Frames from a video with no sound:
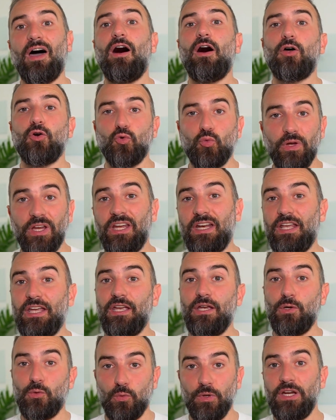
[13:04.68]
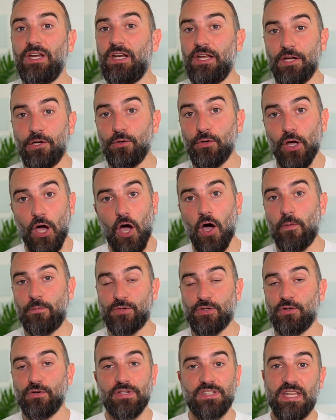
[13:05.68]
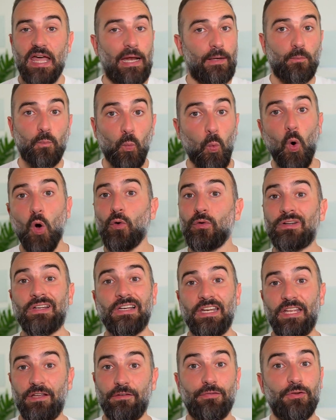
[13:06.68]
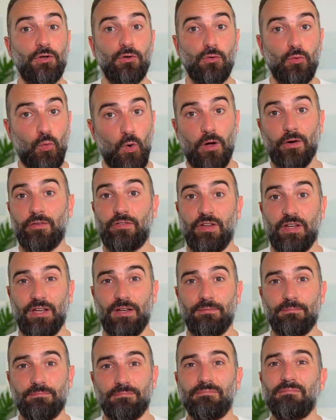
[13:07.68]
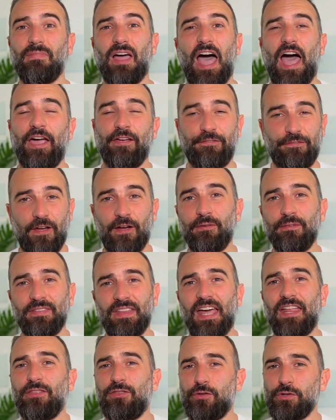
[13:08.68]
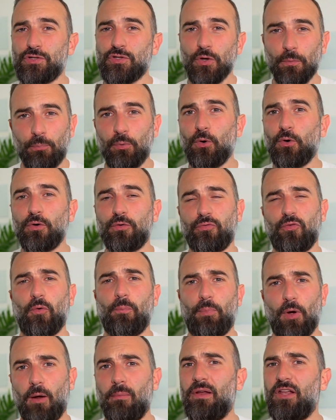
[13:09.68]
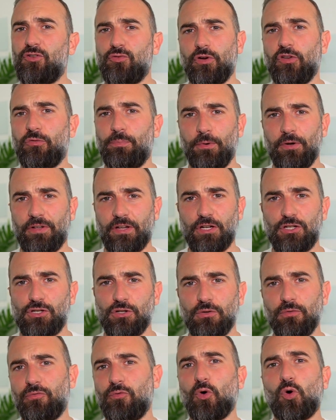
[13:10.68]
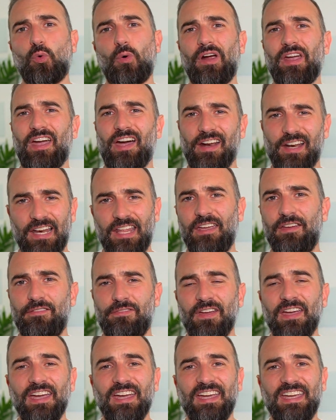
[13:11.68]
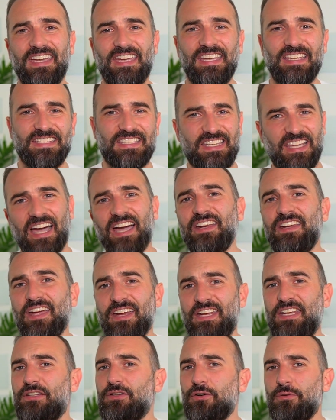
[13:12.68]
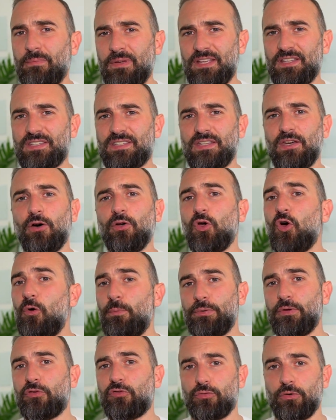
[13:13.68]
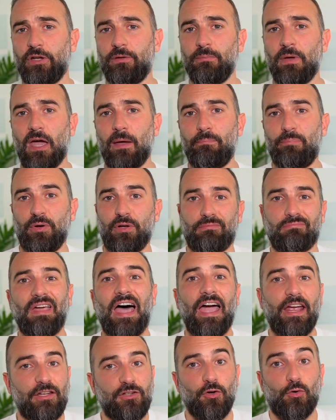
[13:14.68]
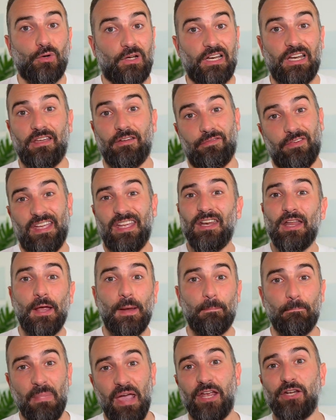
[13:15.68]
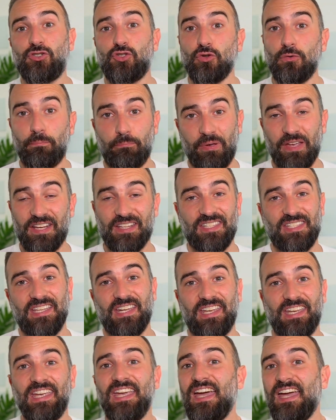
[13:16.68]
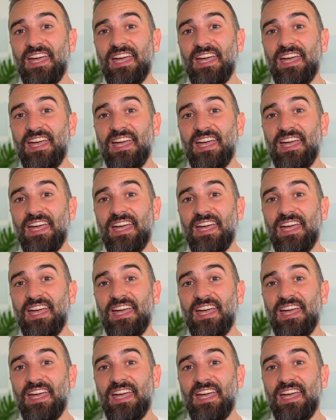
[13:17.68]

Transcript: are really, really good options that won't leave you wanting. I found that the support for public transportation for where I live is kinda hit or miss on OpenStreetMap, but I don't live in a major big city